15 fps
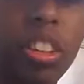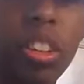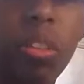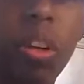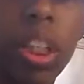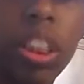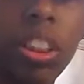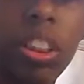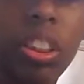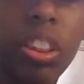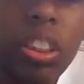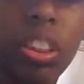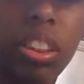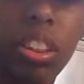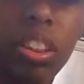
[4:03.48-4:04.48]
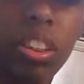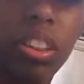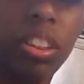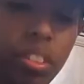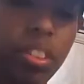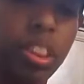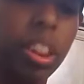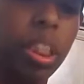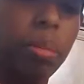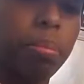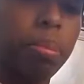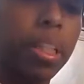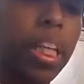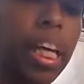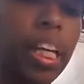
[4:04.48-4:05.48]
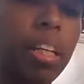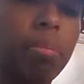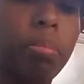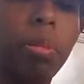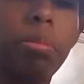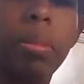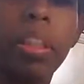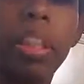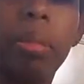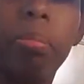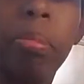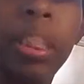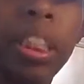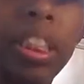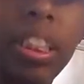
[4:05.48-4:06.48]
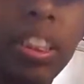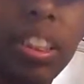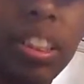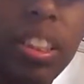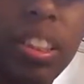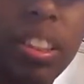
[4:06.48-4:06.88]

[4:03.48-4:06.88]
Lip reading: squash, banana, blueberry, and beets,